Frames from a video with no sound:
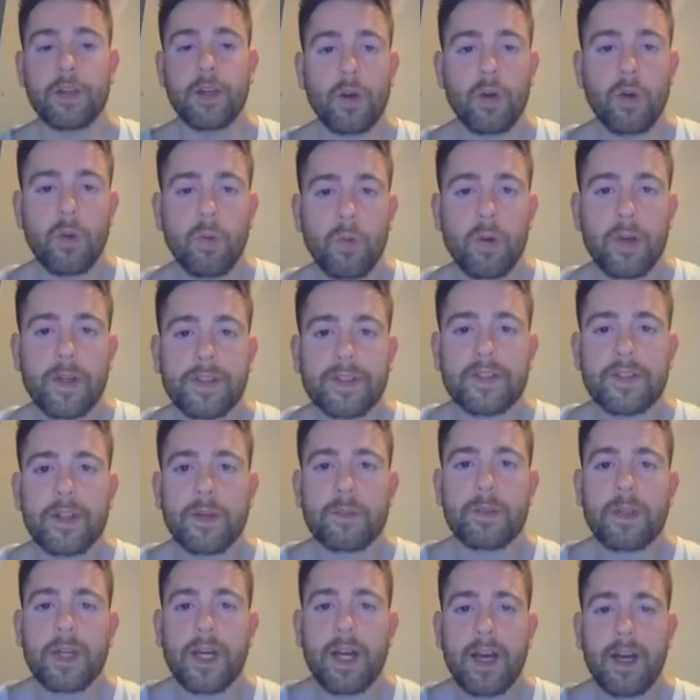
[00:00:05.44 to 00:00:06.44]
Yo, what is
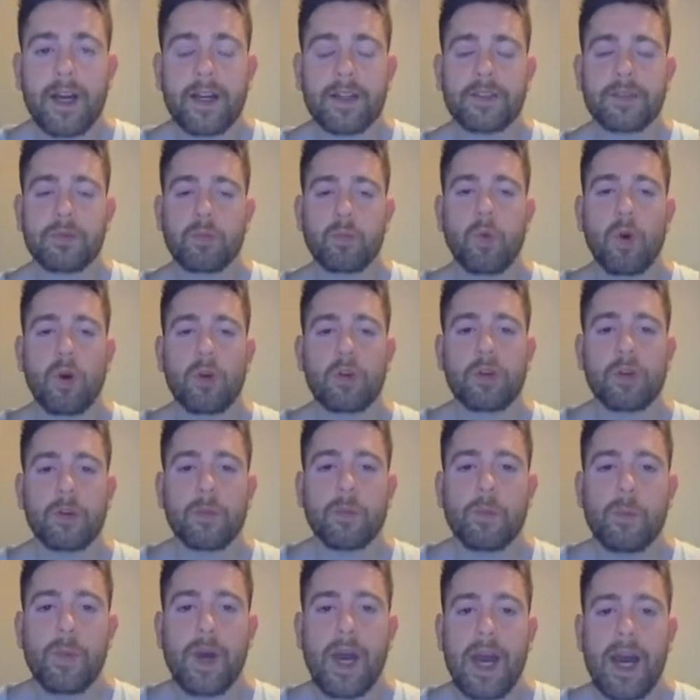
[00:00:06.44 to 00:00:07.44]
up, guys? Welcome
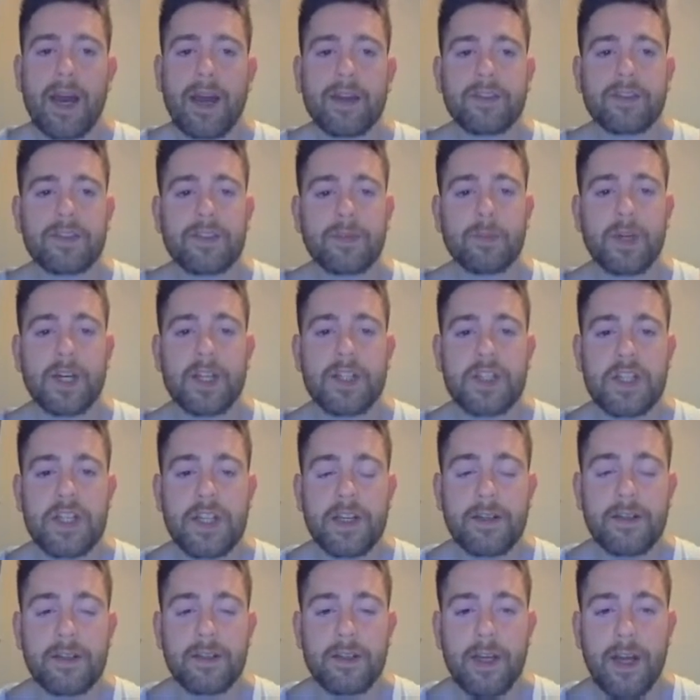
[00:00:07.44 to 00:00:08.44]
back to my
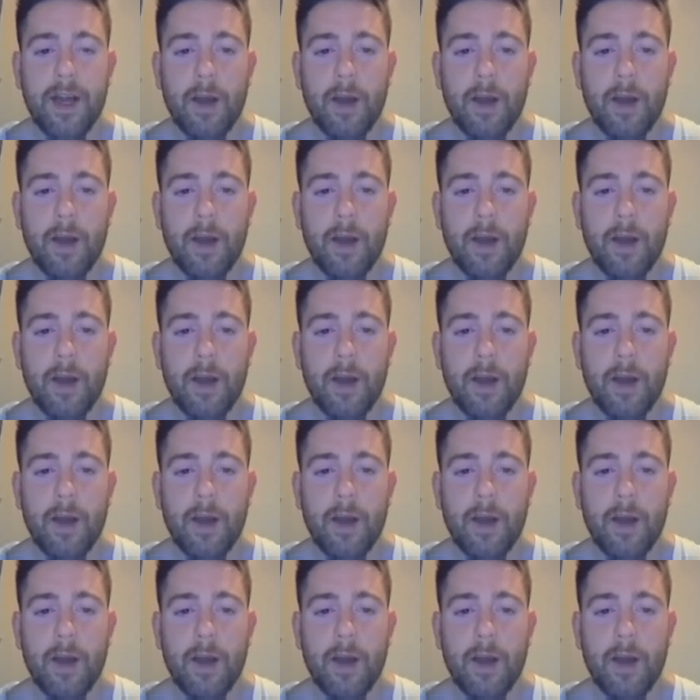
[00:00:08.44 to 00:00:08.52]
channel.